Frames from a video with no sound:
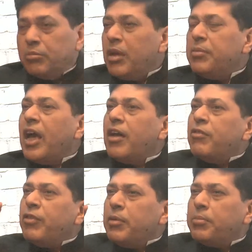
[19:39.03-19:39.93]
Maybe I have
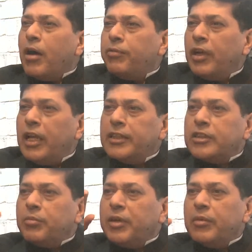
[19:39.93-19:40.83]
a very powerful
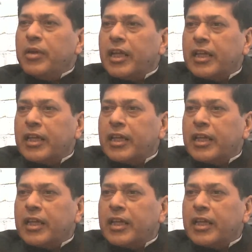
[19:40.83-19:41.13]
laser beam and